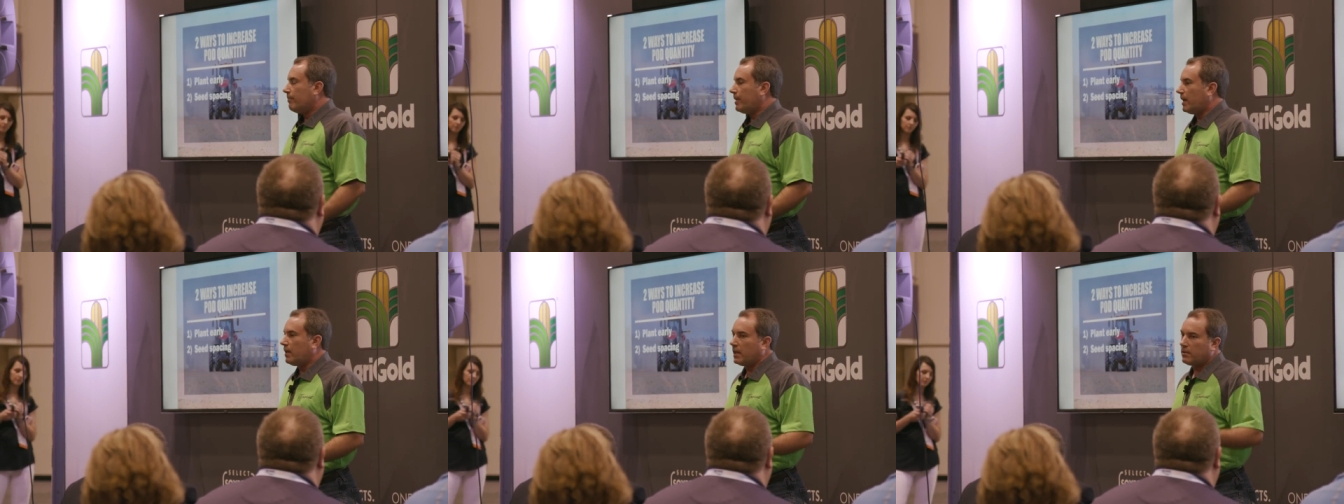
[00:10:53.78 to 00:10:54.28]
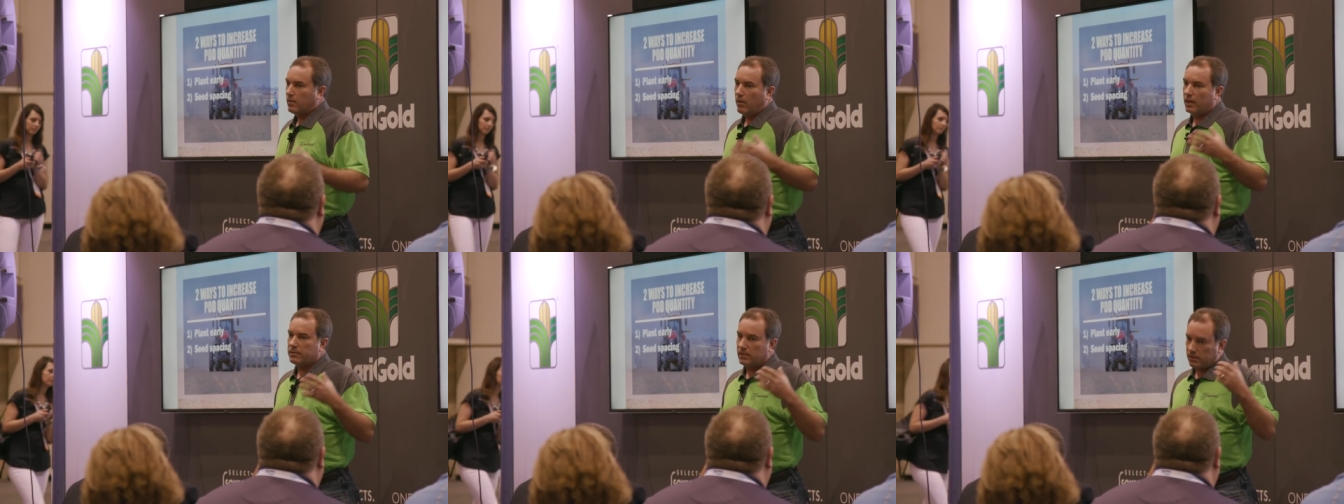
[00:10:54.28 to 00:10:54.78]
But I think the
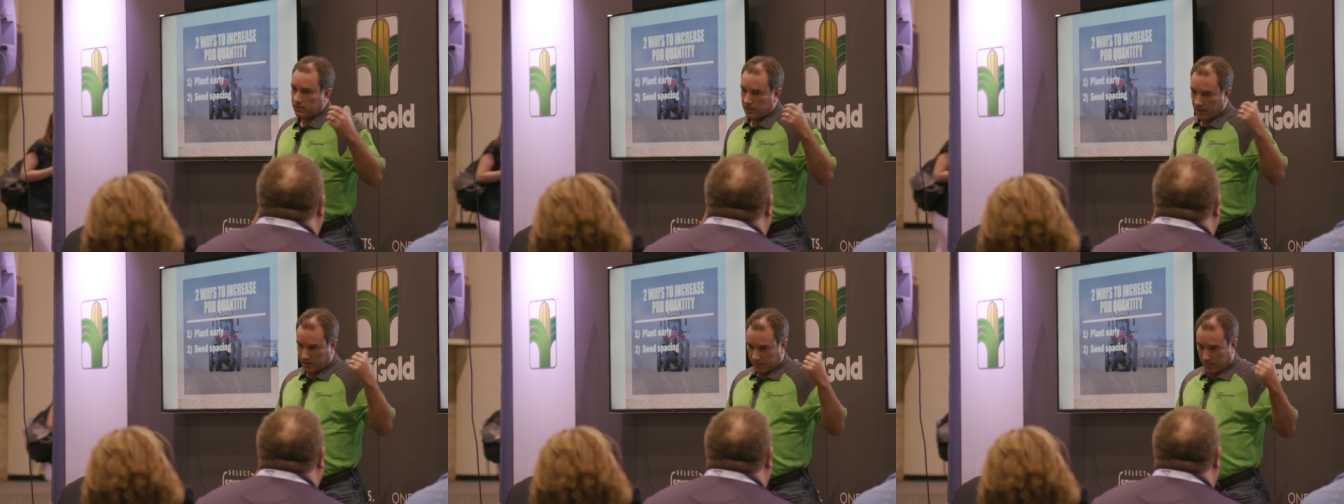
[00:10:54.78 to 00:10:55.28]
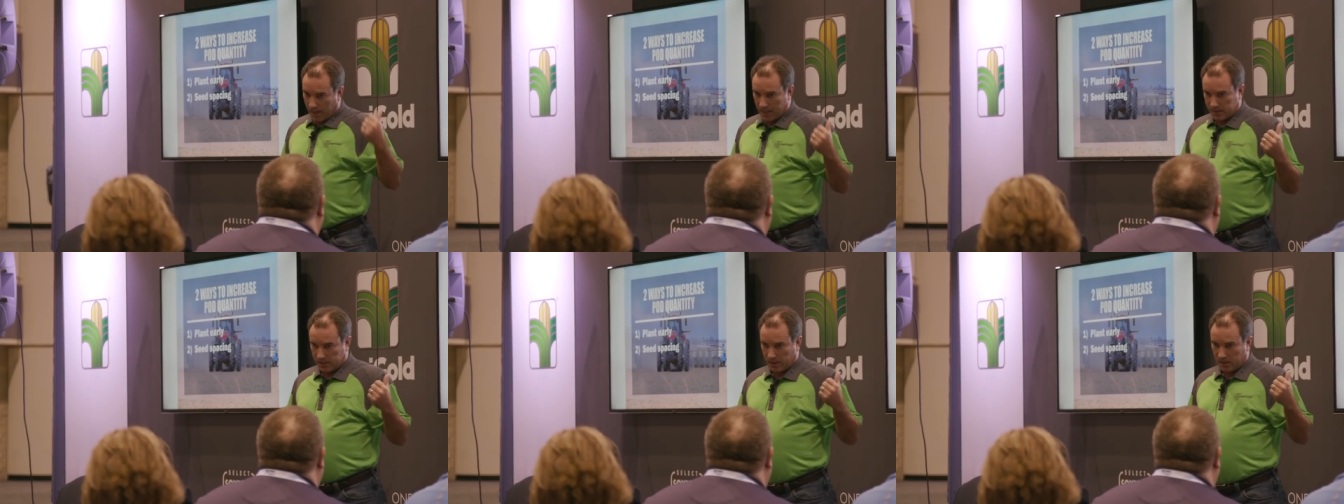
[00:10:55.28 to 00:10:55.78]
question is, seed
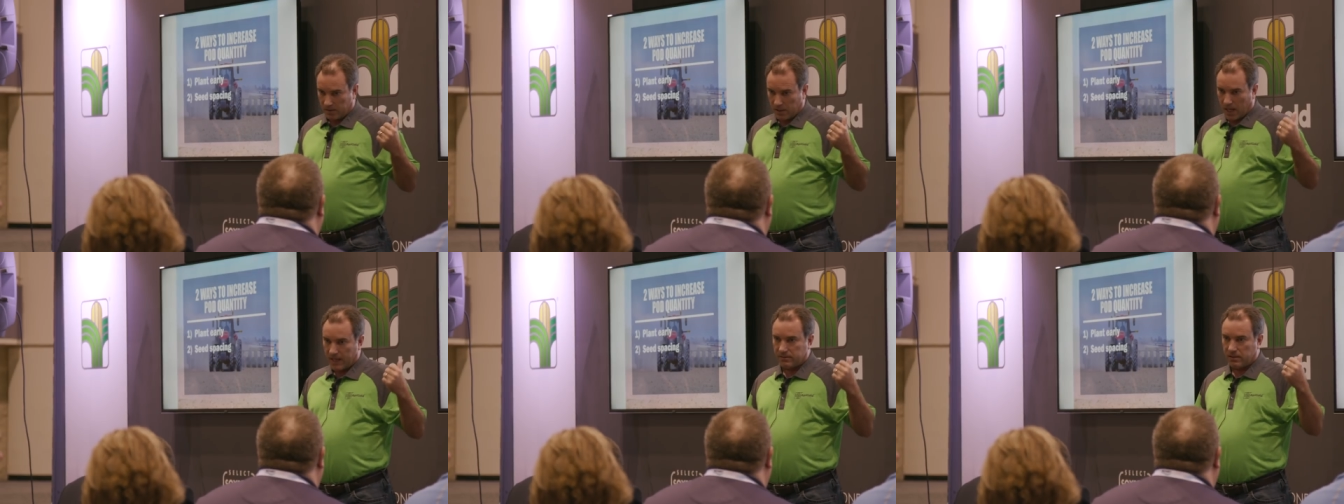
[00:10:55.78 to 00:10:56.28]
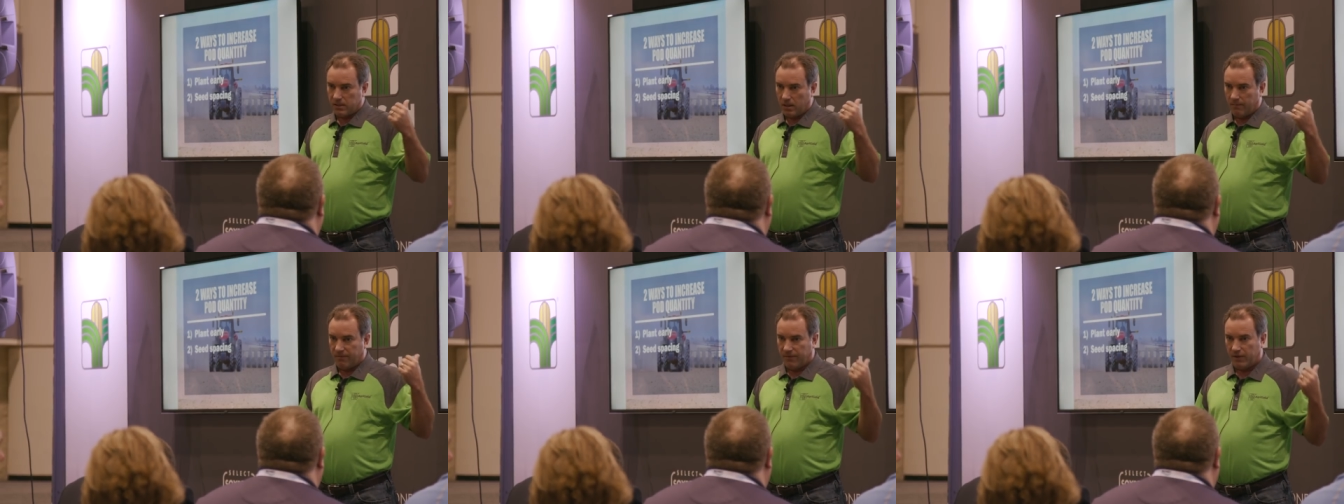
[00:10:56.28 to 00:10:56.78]
spacing has to
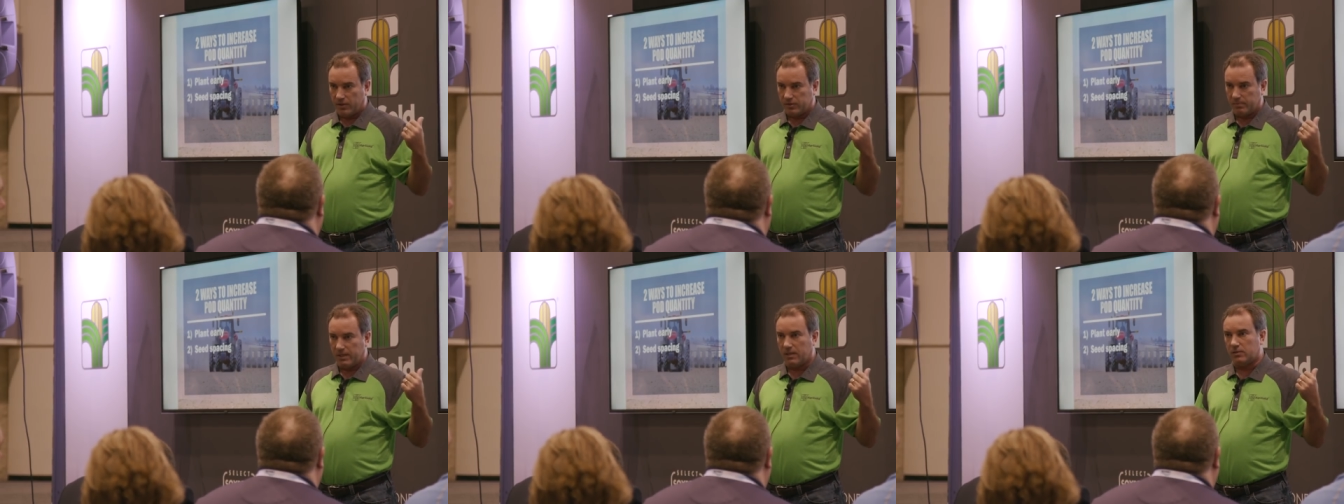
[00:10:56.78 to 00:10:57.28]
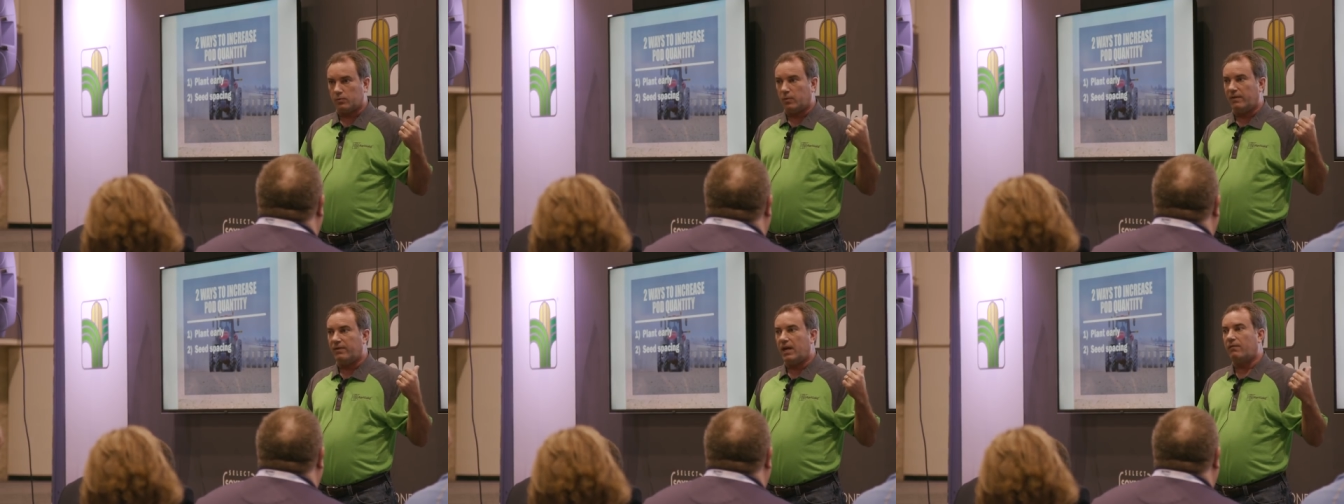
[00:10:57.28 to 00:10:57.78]
come first, because
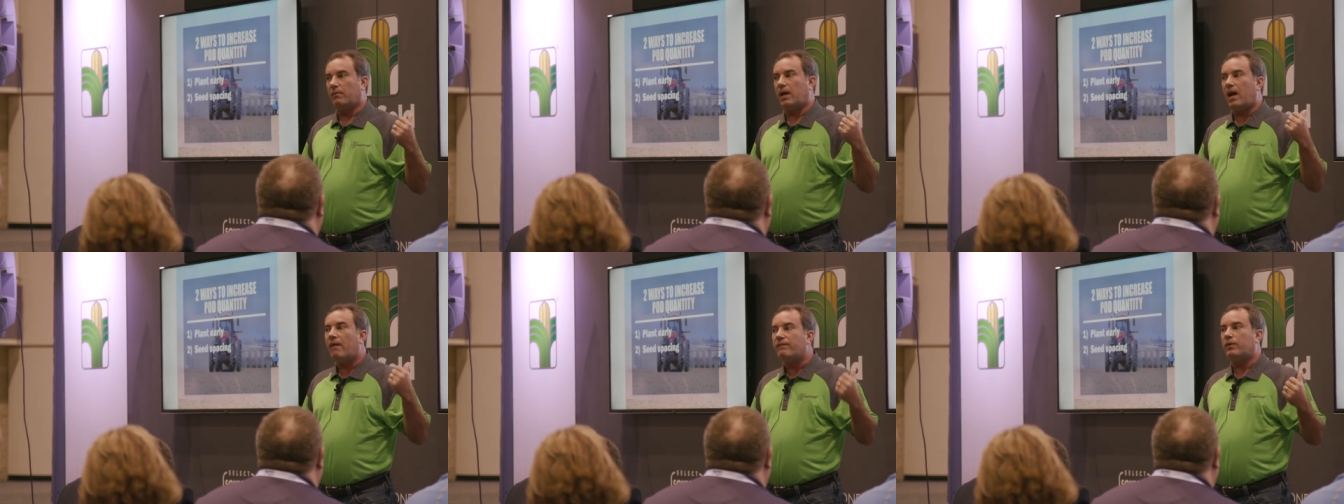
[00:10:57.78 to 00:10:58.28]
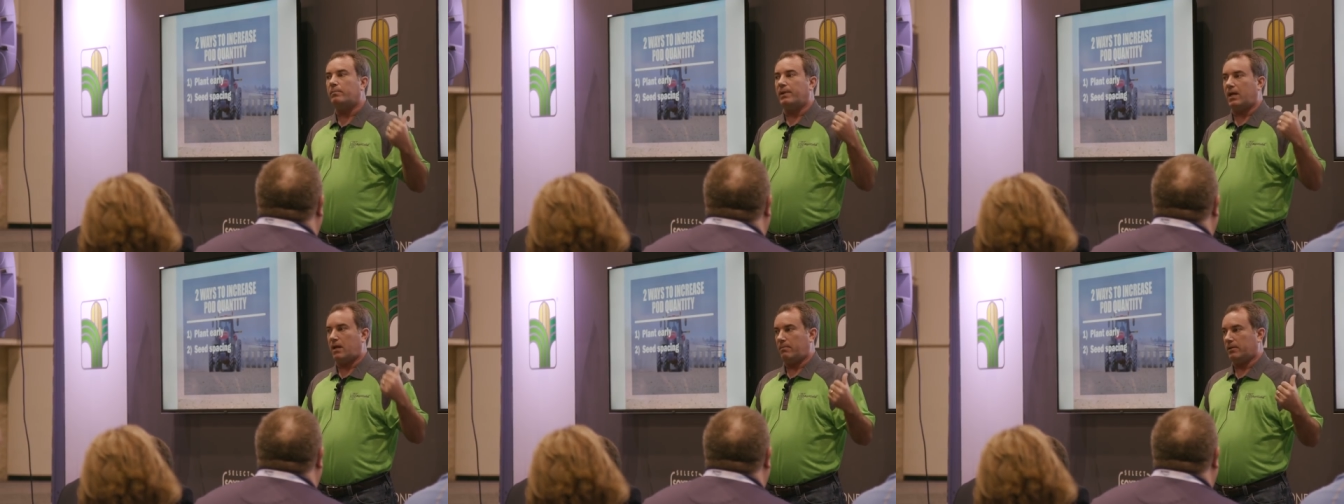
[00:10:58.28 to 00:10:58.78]
we've never ever
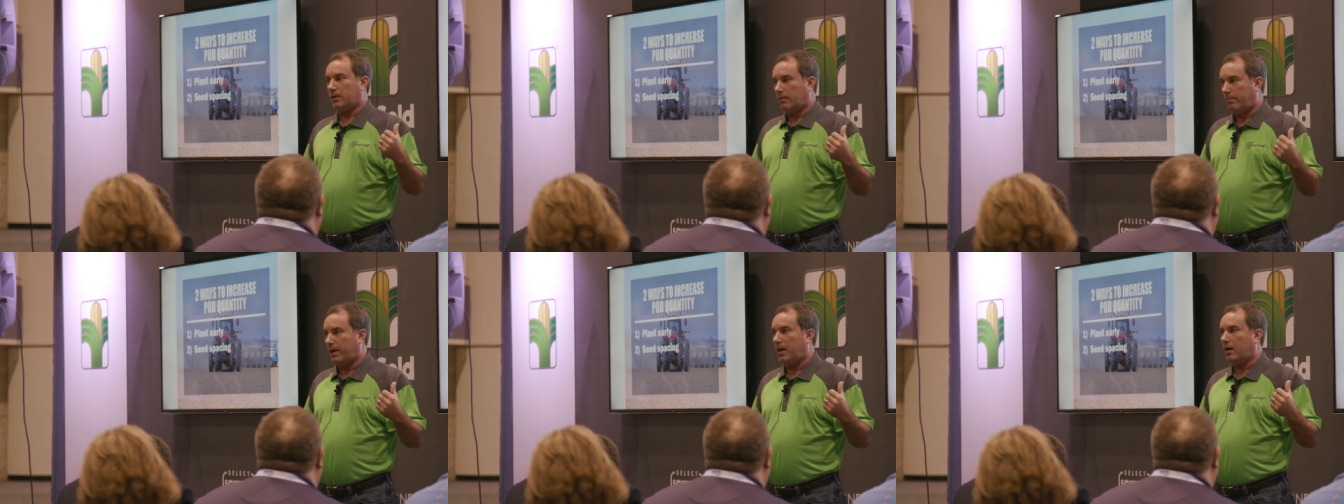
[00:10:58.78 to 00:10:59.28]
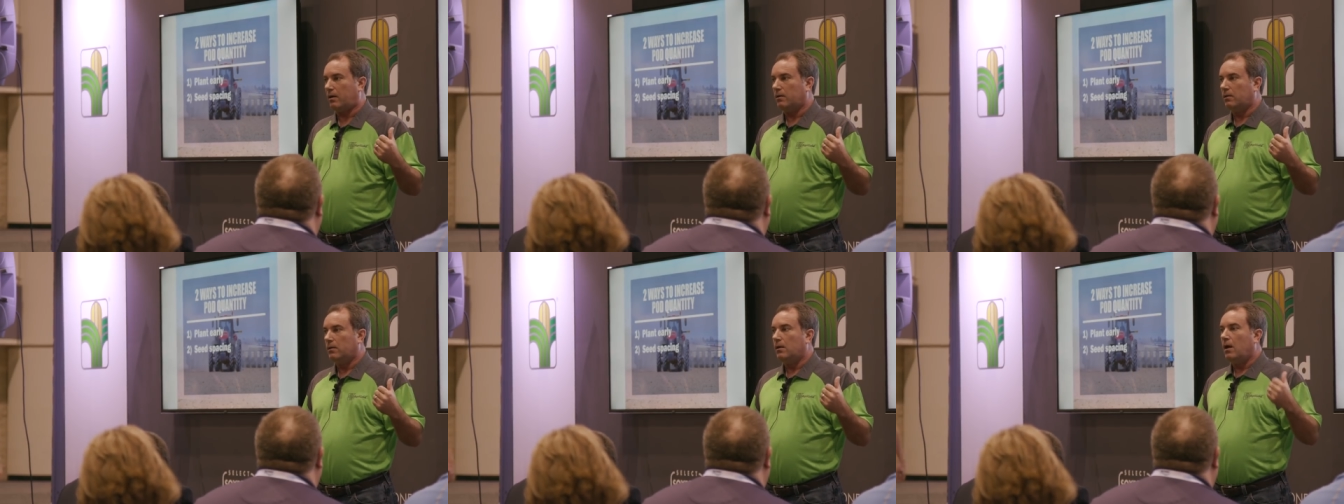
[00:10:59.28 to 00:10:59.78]
been able to compare
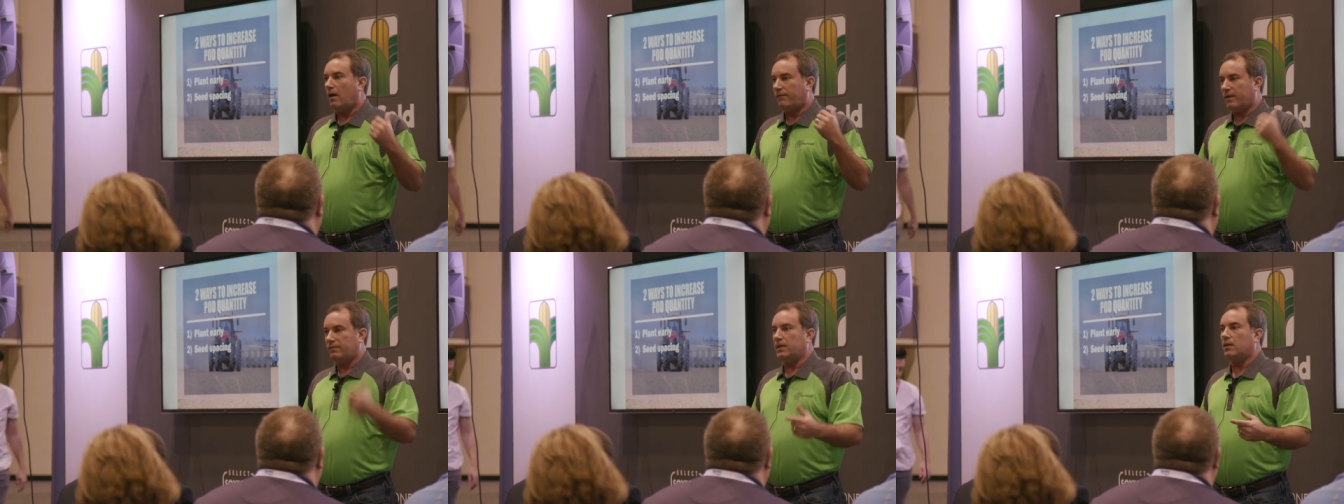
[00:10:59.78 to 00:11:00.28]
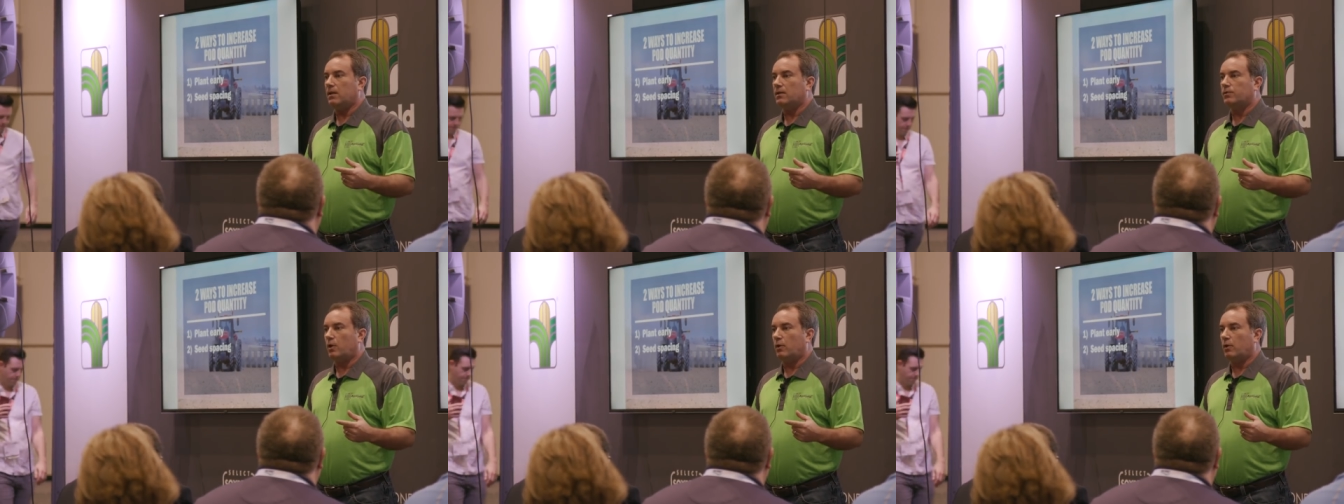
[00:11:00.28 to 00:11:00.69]
a 15-inch